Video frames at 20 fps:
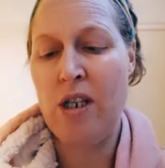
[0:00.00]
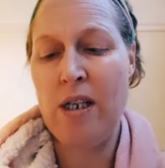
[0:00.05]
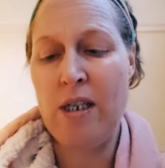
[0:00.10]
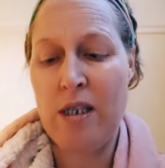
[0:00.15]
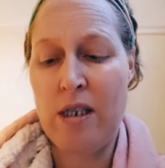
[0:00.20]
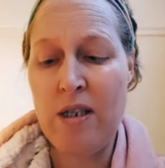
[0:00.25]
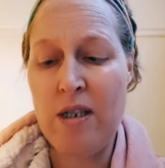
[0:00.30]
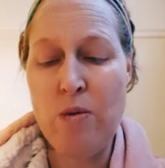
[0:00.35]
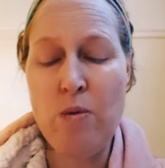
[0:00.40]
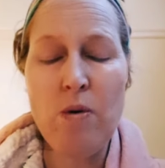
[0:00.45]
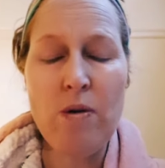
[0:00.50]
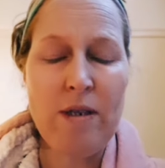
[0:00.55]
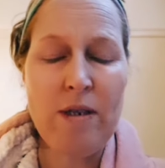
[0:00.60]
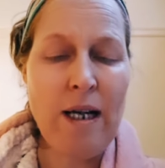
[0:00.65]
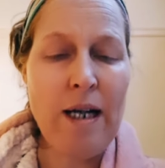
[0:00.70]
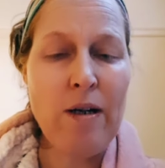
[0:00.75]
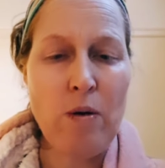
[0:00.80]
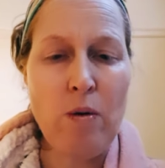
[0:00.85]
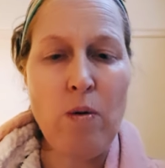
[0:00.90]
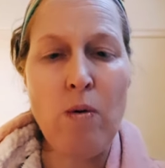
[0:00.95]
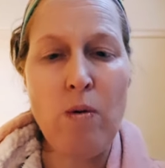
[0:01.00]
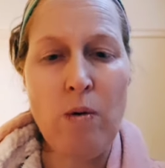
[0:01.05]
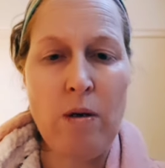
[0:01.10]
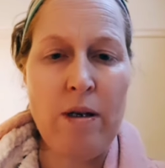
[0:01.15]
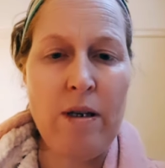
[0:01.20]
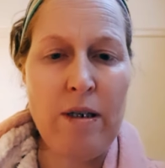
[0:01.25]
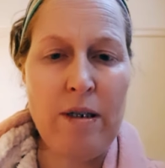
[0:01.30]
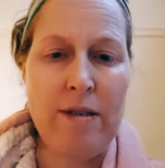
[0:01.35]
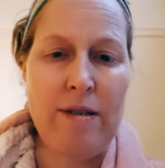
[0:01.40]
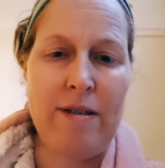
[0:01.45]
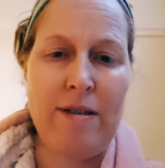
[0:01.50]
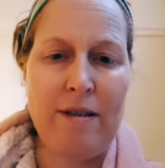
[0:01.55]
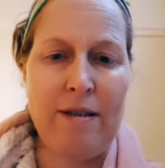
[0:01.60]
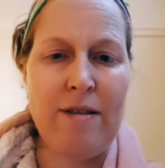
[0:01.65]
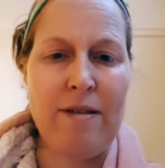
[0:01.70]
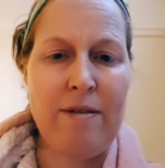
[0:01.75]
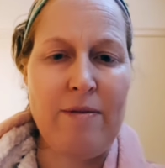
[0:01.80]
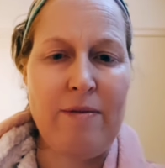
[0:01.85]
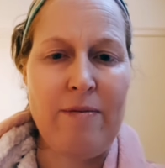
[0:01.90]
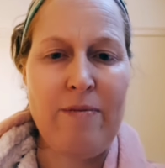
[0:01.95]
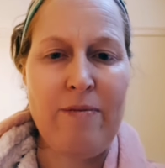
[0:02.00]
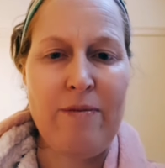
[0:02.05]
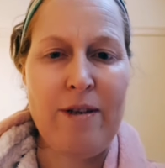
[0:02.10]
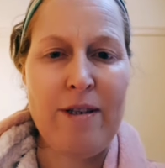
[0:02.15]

She's still done all of this.